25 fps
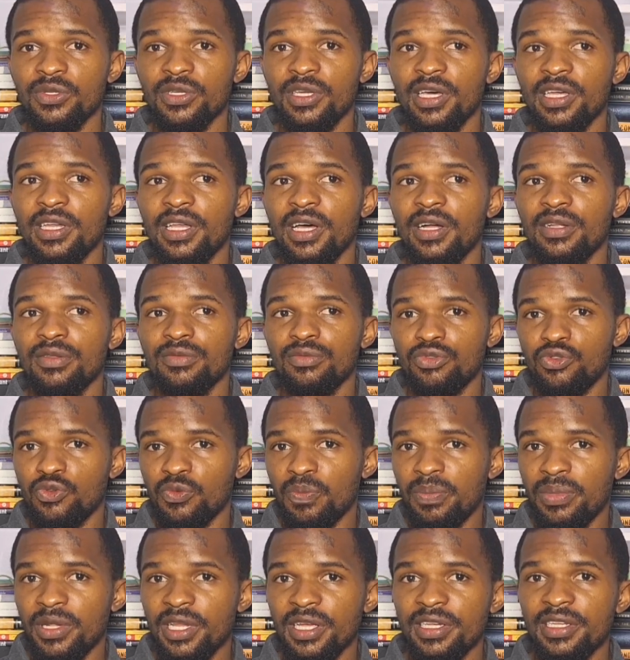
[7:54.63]
together
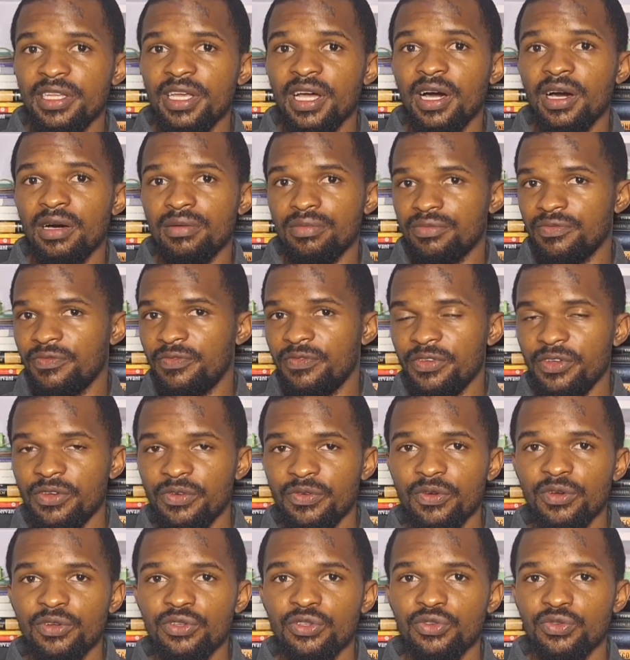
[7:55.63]
to play their
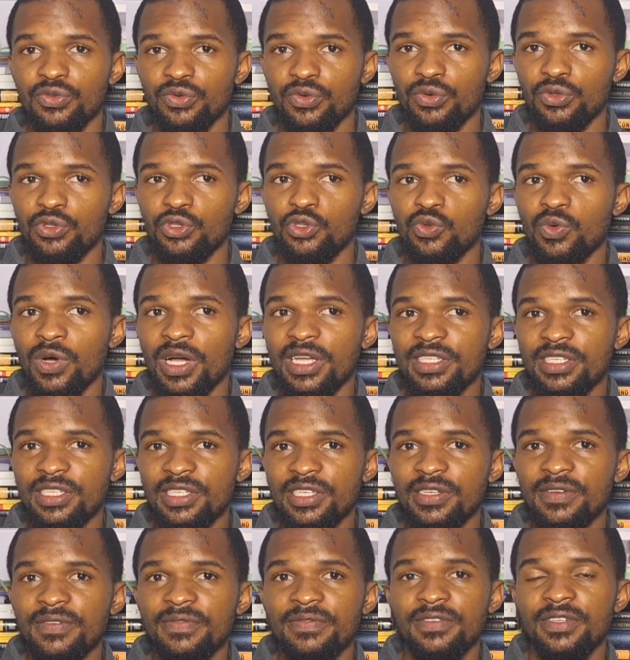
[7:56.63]
various roles to
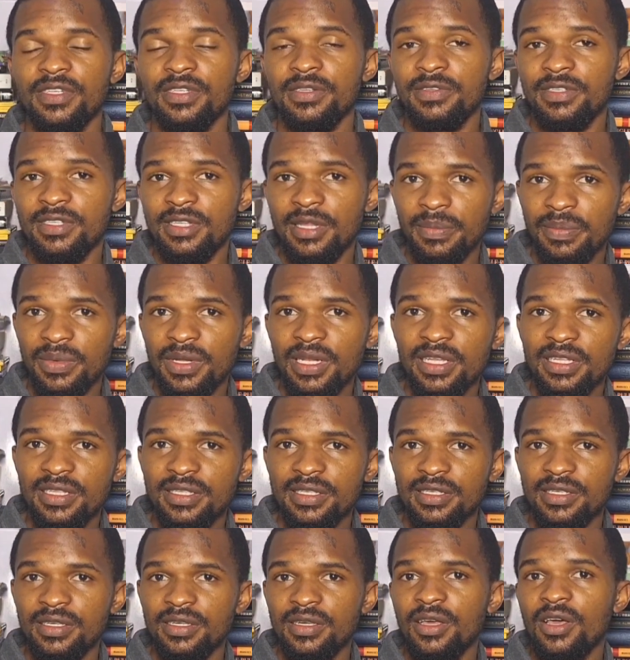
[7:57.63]
achieve the
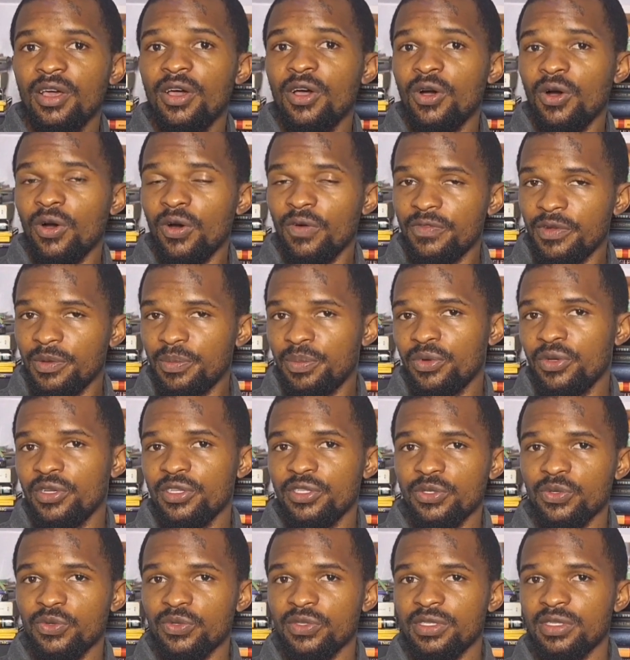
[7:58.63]
stability of the
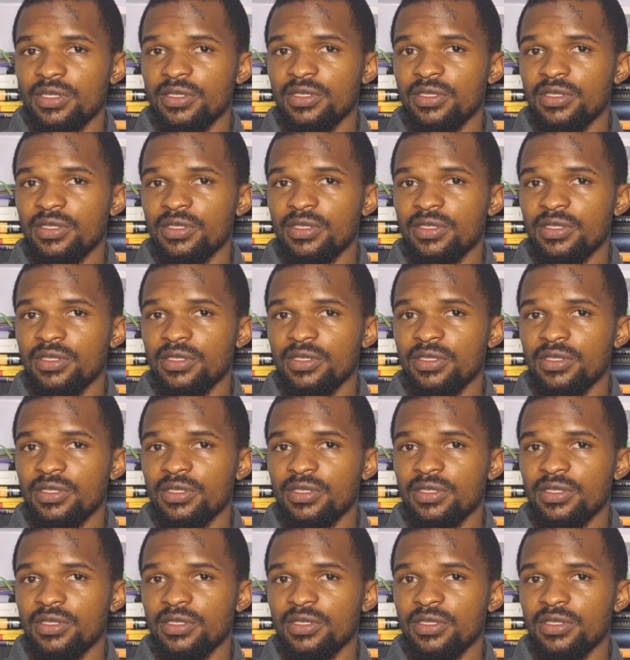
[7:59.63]
political